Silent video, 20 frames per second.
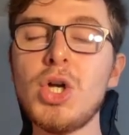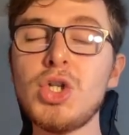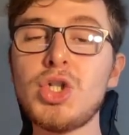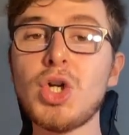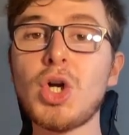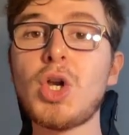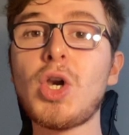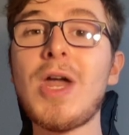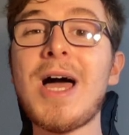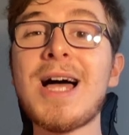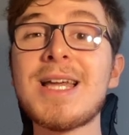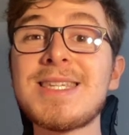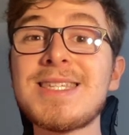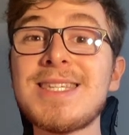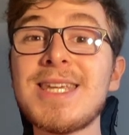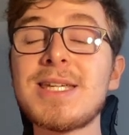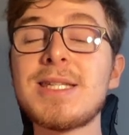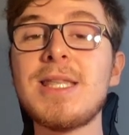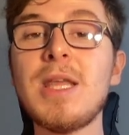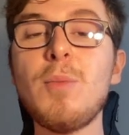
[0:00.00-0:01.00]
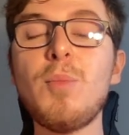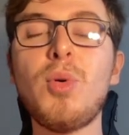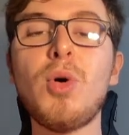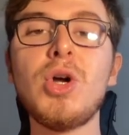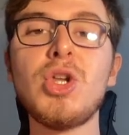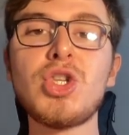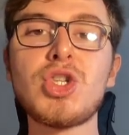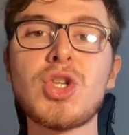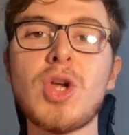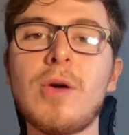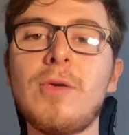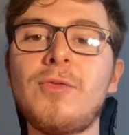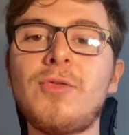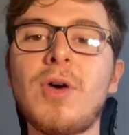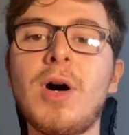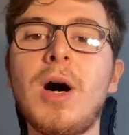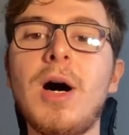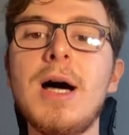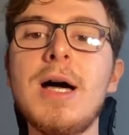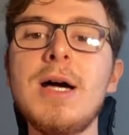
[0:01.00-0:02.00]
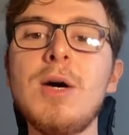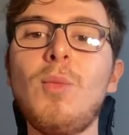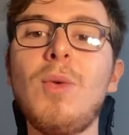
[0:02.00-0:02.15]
Jukla has 16 points so far,